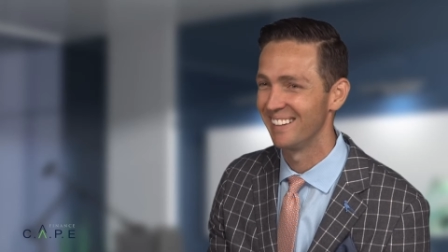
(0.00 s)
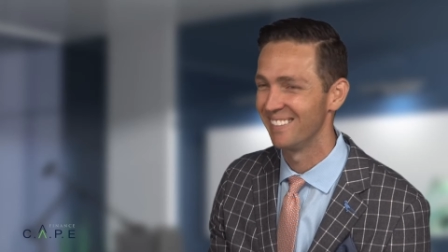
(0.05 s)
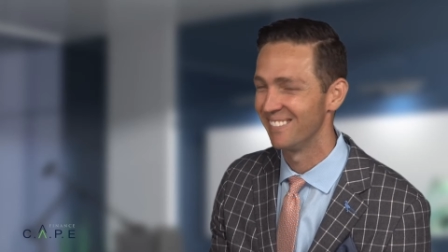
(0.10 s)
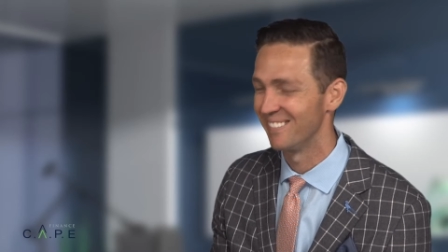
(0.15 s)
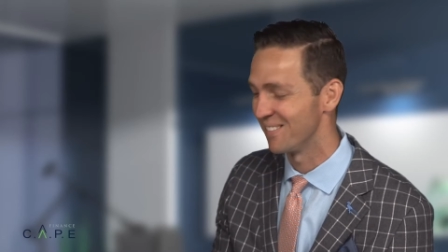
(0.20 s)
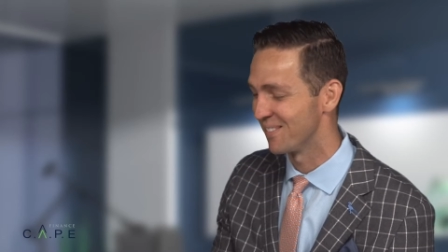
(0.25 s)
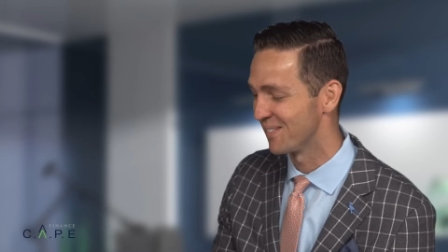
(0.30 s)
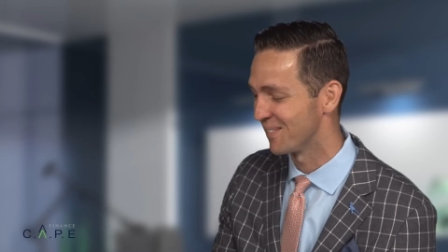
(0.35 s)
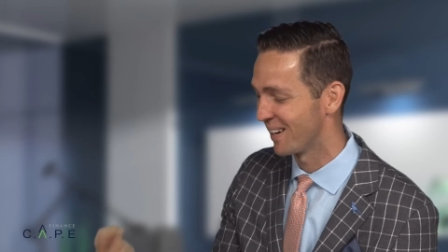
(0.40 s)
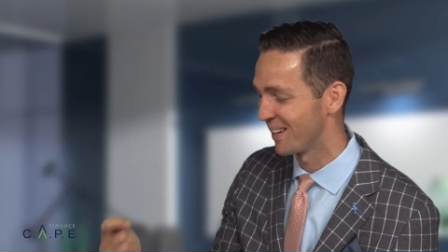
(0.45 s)
And
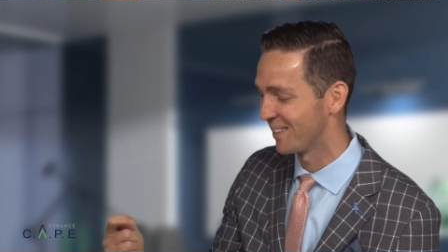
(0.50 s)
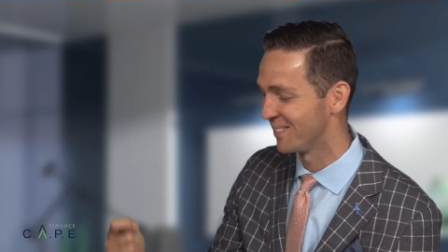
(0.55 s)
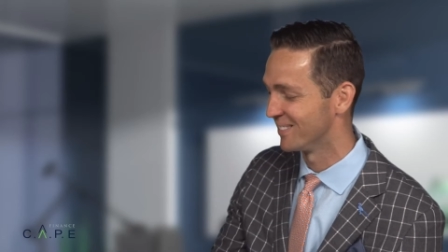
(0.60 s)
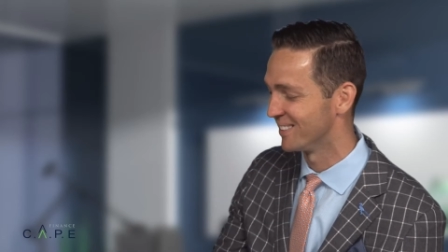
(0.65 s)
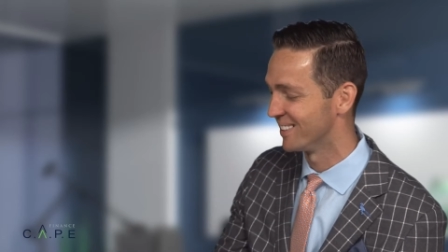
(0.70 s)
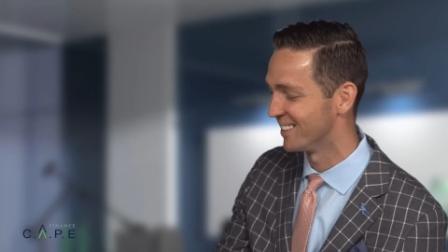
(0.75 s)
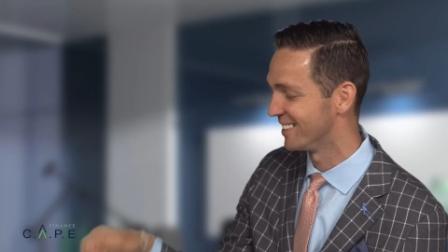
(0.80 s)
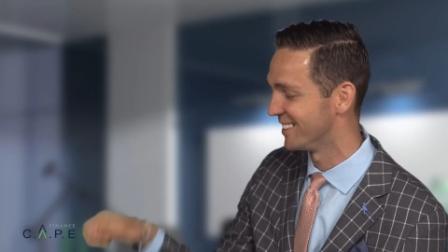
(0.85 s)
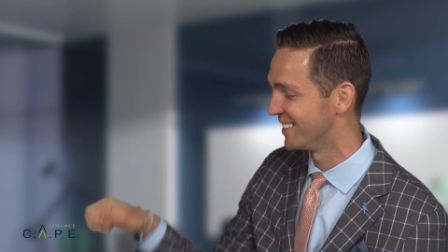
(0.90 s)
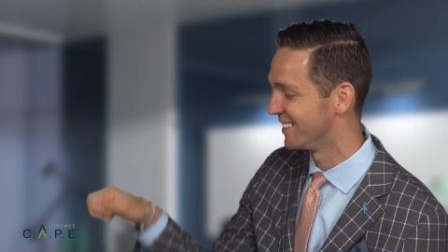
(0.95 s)
we find
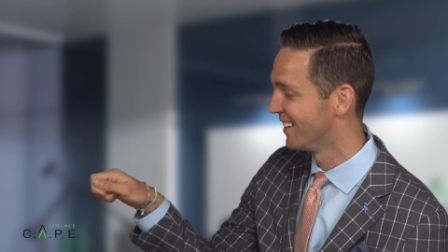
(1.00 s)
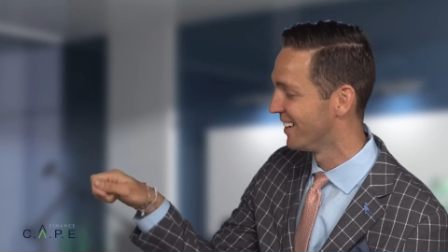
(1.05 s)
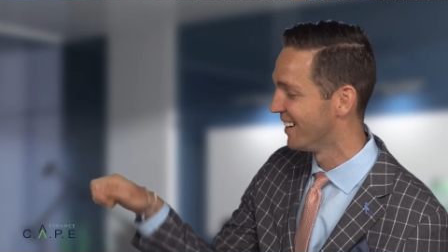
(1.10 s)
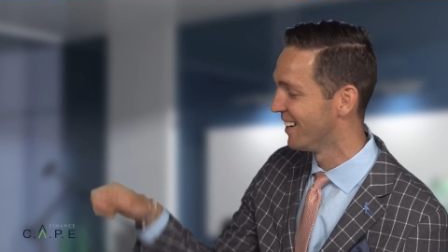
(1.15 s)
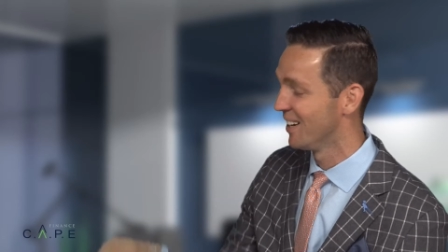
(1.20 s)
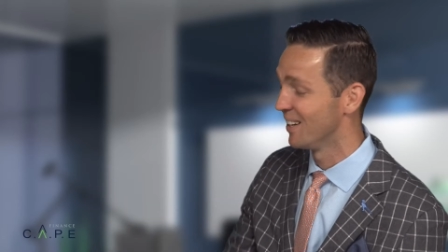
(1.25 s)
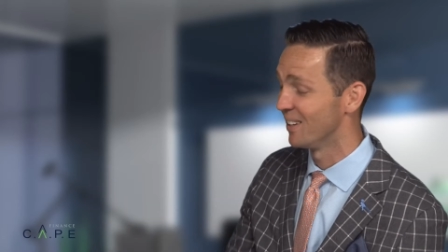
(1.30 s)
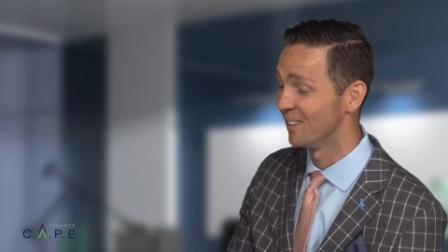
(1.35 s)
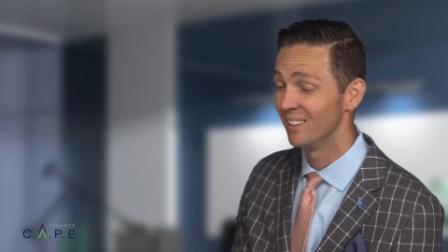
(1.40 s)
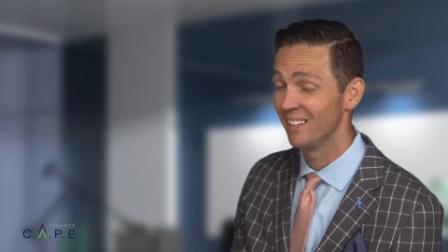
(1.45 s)
one and
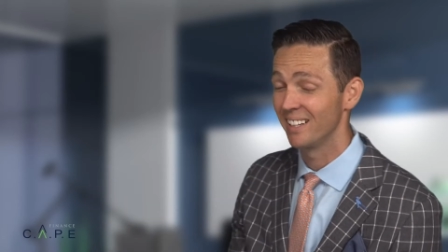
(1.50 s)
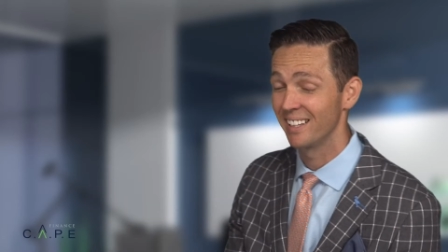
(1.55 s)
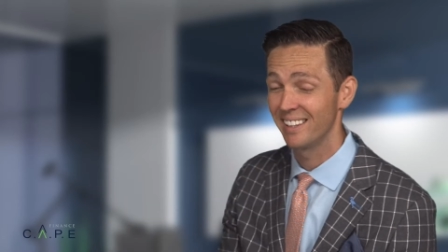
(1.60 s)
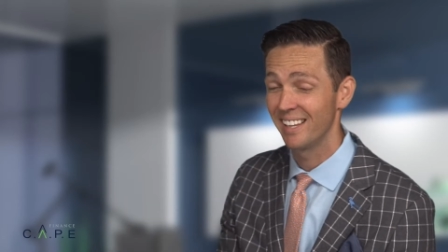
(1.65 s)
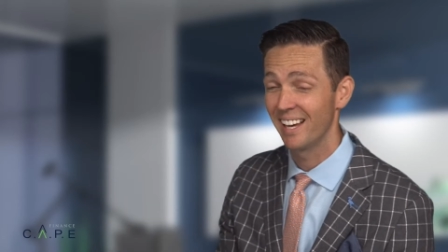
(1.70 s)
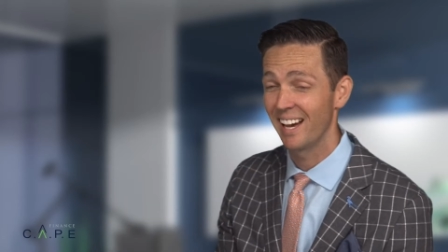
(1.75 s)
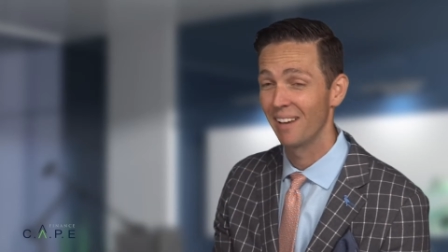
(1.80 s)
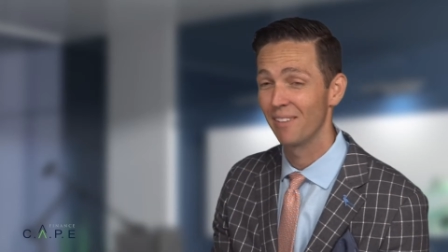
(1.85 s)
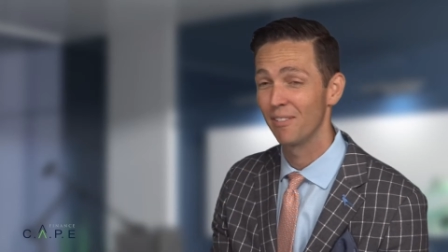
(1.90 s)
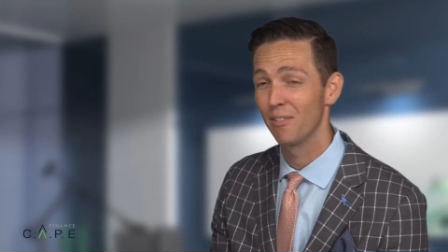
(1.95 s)
look at
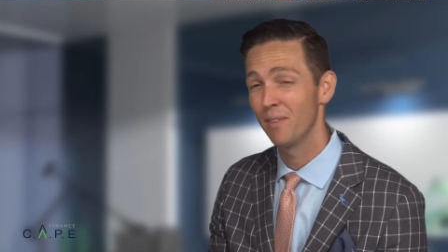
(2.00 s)
that,